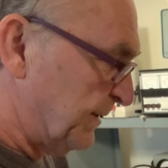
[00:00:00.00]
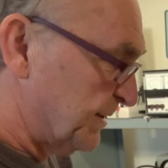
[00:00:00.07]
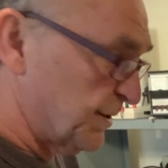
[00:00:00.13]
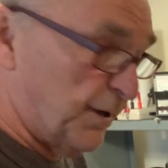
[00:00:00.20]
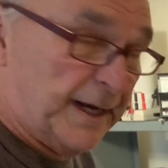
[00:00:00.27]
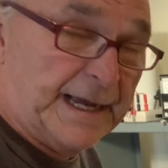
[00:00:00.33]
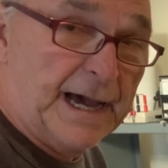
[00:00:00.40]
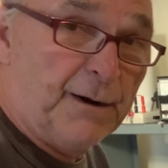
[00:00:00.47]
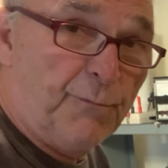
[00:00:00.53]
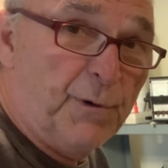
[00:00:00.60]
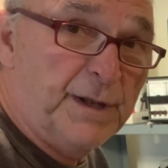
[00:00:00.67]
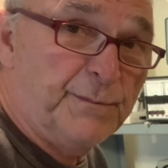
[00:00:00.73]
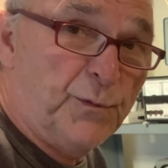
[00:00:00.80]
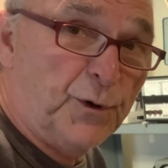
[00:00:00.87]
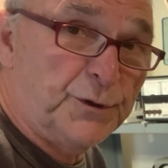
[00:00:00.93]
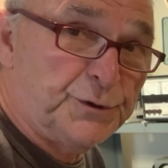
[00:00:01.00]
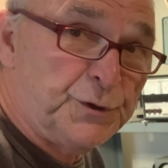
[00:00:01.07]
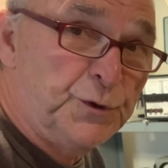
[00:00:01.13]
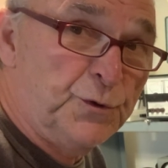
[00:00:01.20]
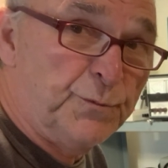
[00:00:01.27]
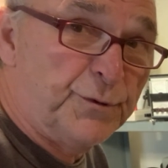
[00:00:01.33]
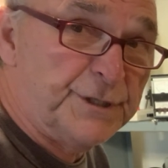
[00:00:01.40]
So I got one more
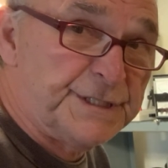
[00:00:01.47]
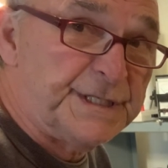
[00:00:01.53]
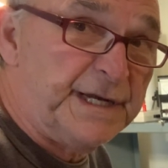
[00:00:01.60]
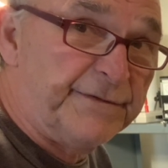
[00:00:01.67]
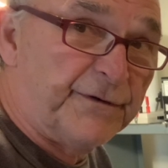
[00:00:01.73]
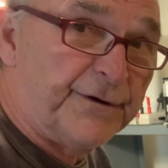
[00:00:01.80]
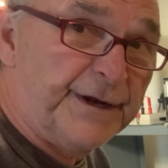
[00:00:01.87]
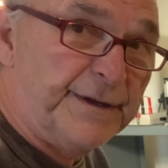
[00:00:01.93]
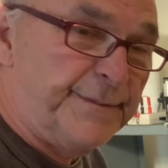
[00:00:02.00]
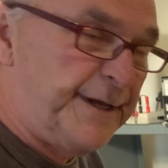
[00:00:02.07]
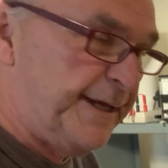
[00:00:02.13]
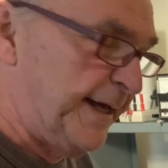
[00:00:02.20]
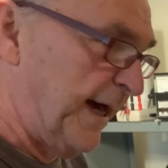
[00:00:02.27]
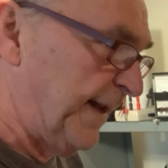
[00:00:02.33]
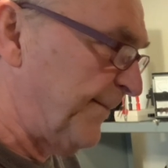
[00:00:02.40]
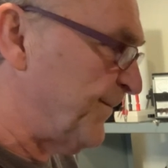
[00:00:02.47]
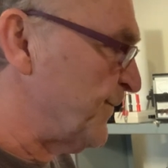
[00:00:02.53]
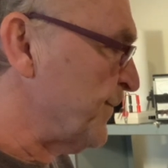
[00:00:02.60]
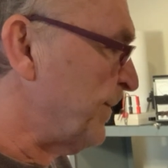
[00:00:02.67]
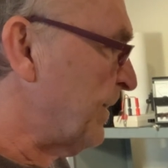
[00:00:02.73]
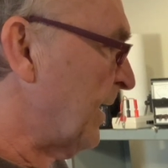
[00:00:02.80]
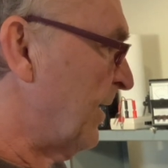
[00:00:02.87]
tube receiver in me yet
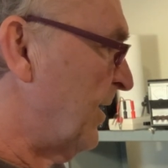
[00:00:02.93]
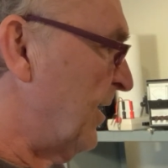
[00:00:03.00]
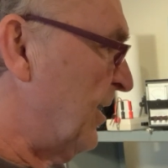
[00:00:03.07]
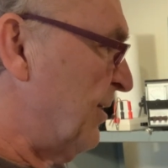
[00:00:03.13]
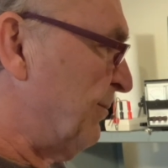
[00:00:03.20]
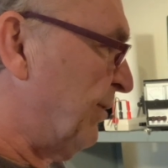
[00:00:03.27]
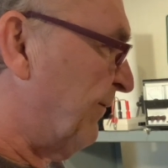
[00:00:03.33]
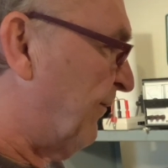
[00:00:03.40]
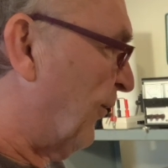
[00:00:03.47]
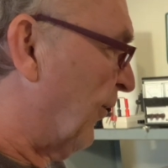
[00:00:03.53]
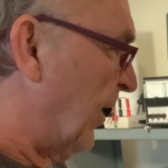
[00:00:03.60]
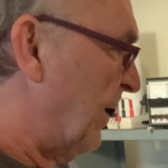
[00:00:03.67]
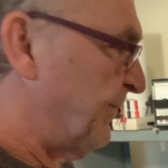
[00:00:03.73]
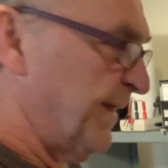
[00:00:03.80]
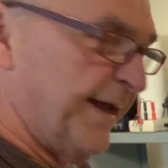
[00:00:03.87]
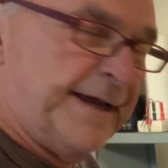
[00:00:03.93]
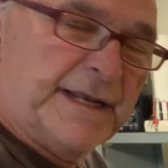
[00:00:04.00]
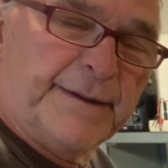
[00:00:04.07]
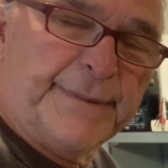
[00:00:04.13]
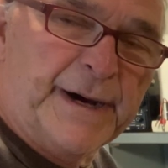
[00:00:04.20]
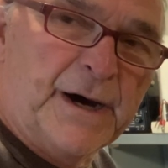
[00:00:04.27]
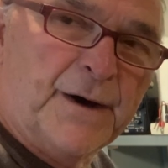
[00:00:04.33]
before I'm thinking
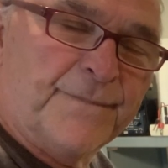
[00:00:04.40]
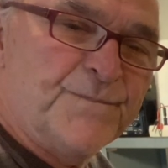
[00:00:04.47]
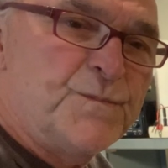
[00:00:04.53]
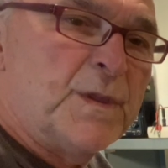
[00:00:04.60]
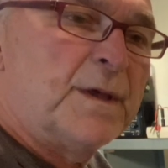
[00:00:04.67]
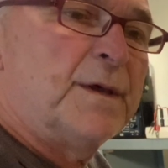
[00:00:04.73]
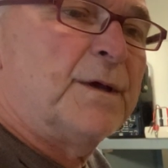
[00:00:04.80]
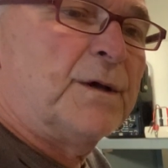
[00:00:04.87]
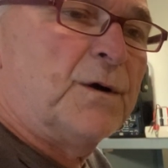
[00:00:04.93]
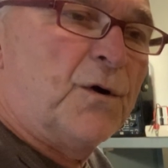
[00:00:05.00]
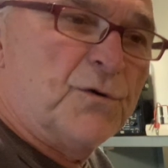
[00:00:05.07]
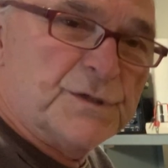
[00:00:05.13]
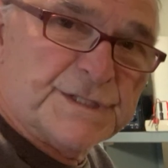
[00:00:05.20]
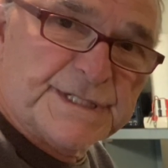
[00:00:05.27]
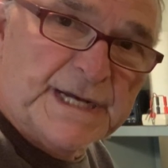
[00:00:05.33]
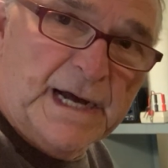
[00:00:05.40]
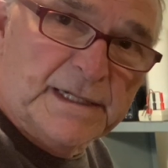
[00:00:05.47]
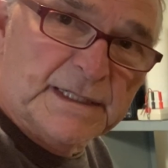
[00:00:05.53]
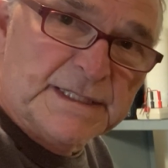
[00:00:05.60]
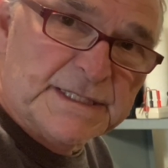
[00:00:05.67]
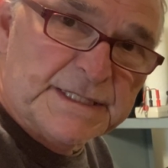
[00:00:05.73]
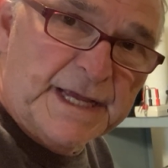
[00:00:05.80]
about going
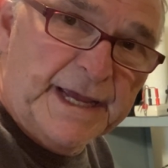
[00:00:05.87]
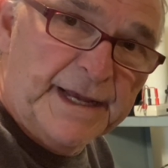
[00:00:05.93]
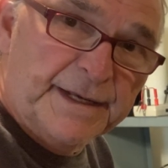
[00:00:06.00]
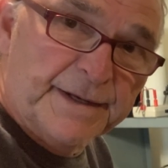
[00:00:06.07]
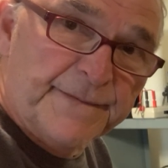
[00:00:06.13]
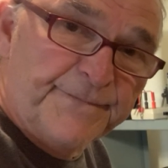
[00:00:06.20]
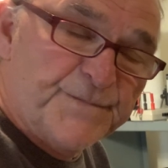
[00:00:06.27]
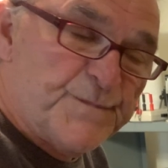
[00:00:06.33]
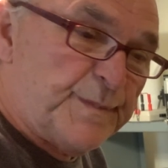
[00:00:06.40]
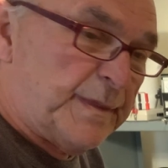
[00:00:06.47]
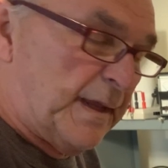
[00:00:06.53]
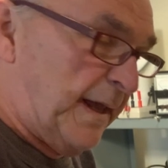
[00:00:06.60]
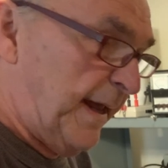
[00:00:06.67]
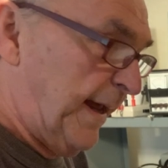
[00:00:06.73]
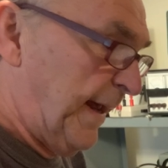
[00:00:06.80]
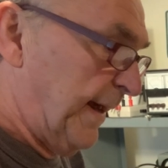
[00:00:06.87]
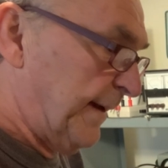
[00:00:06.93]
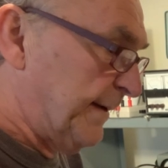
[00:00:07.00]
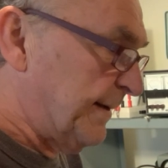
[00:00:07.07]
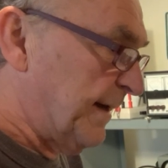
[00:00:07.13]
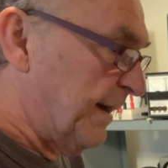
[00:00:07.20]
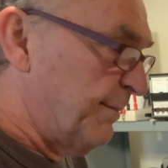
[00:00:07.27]
solid state
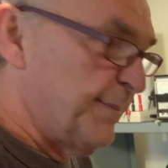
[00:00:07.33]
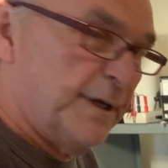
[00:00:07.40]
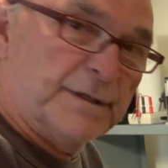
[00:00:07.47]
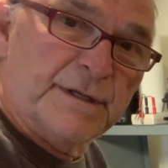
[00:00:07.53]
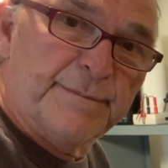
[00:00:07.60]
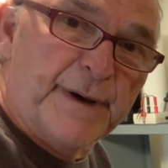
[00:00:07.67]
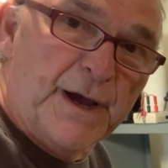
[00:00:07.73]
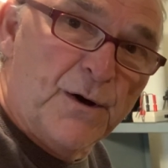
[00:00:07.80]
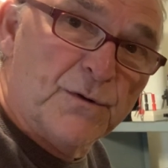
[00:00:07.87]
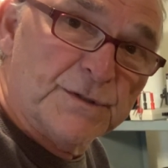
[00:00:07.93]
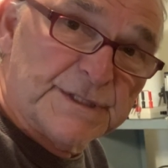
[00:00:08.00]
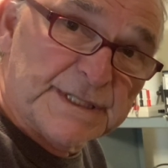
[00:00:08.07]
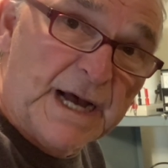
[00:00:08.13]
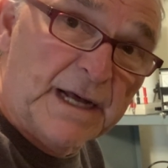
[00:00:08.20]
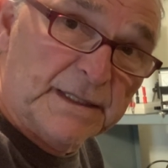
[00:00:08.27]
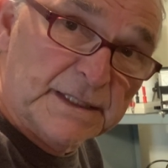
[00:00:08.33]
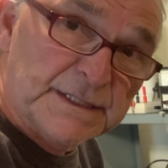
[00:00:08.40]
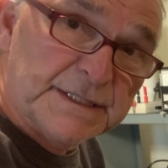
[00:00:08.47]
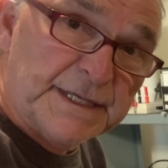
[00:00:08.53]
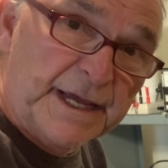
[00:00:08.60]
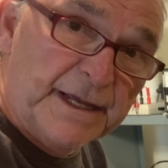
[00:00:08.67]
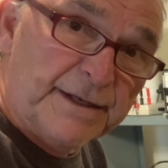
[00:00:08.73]
and building my own solid
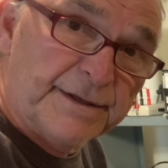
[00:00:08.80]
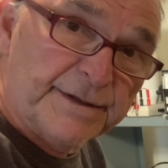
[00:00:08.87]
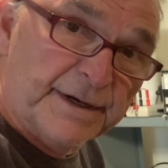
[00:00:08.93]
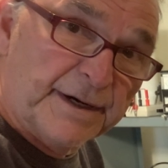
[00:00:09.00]
state